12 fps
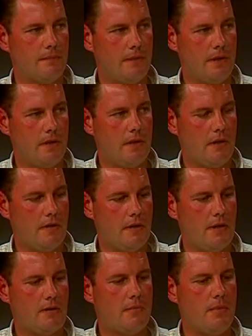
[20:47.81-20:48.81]
And then
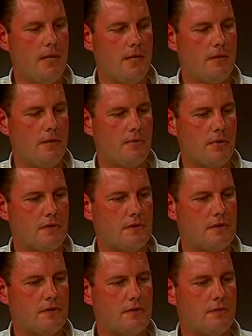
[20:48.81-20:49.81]
in May, they
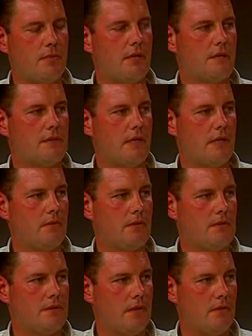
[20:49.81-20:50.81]
purchased Springside, which
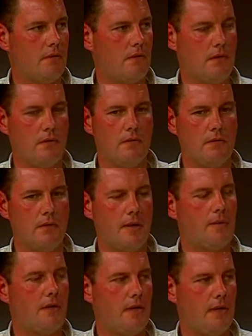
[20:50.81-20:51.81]
is out in
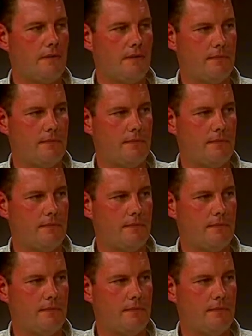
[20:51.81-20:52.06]
Lebanon Ave.